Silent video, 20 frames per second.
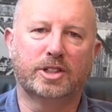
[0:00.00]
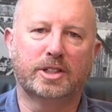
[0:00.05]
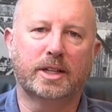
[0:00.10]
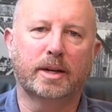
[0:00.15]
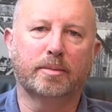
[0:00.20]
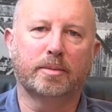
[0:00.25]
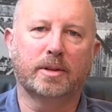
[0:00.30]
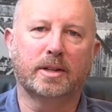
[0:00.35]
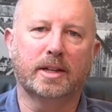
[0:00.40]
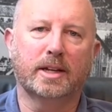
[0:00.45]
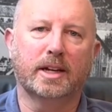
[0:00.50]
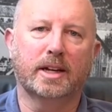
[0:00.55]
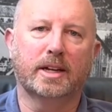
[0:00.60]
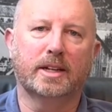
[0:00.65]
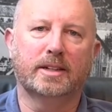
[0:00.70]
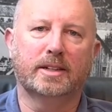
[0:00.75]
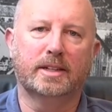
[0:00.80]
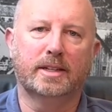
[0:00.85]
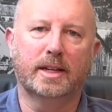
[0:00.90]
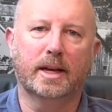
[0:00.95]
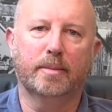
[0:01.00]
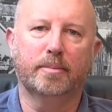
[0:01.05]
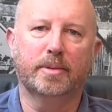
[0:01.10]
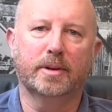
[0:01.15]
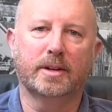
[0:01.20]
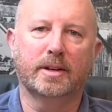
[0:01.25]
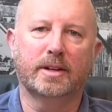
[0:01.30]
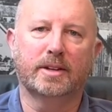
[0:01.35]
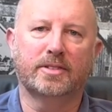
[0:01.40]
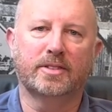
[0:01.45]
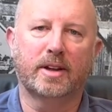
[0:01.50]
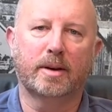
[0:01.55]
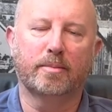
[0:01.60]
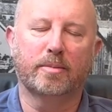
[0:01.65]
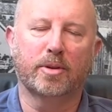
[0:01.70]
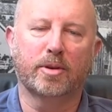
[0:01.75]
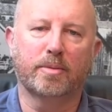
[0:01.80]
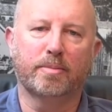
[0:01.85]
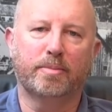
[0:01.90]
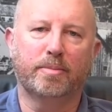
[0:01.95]
typically a dip in
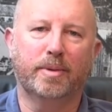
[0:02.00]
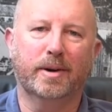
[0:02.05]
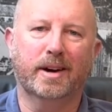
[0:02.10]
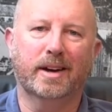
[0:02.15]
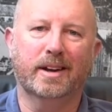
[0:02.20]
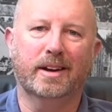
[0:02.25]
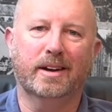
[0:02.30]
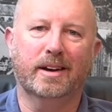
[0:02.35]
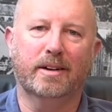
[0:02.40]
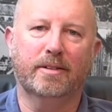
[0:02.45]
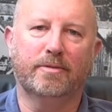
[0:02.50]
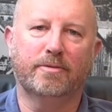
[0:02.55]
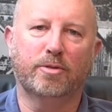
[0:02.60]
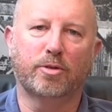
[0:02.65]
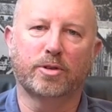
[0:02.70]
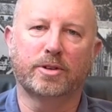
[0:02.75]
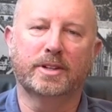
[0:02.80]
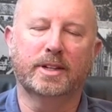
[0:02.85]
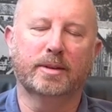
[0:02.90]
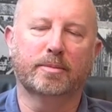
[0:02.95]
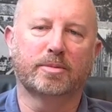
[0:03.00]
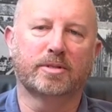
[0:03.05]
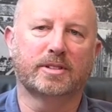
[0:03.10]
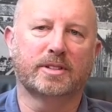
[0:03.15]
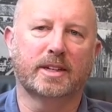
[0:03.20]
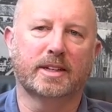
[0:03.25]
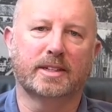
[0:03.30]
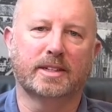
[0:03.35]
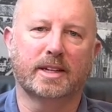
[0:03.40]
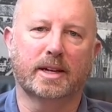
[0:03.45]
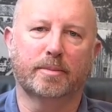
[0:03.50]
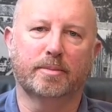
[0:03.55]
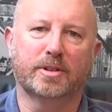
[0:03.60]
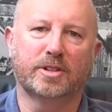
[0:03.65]
December, but a 14% dip